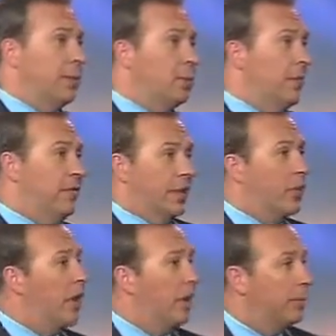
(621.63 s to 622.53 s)
He's part of a
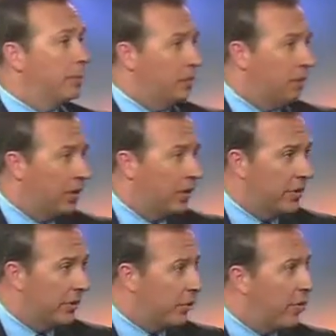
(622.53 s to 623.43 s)
Democratic majority
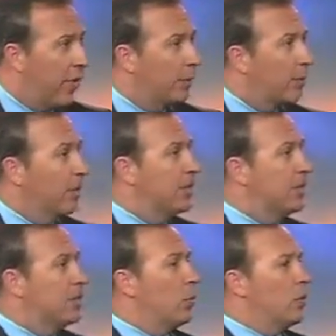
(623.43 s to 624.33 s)
with a Democratic president.